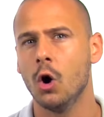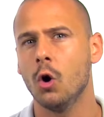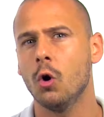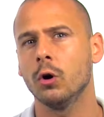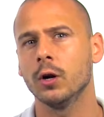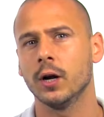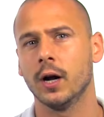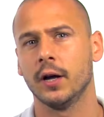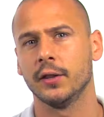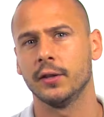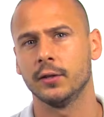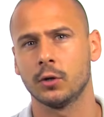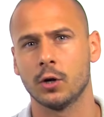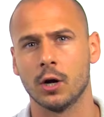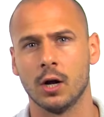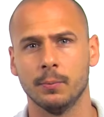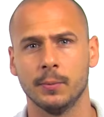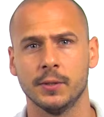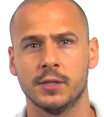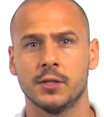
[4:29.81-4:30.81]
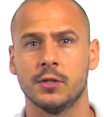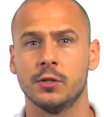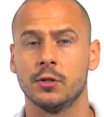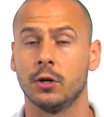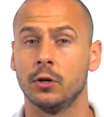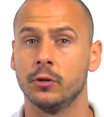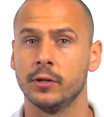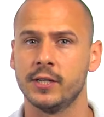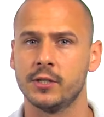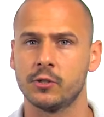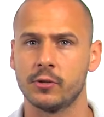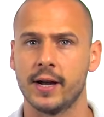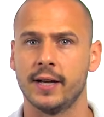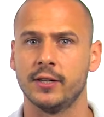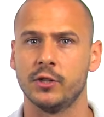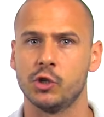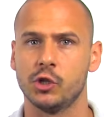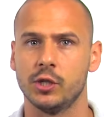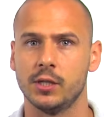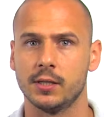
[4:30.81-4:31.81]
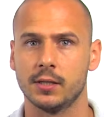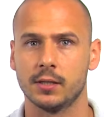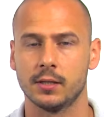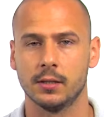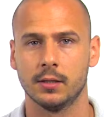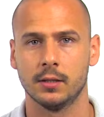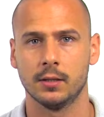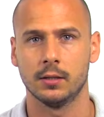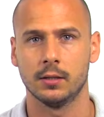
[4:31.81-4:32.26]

or other compensatory strategies.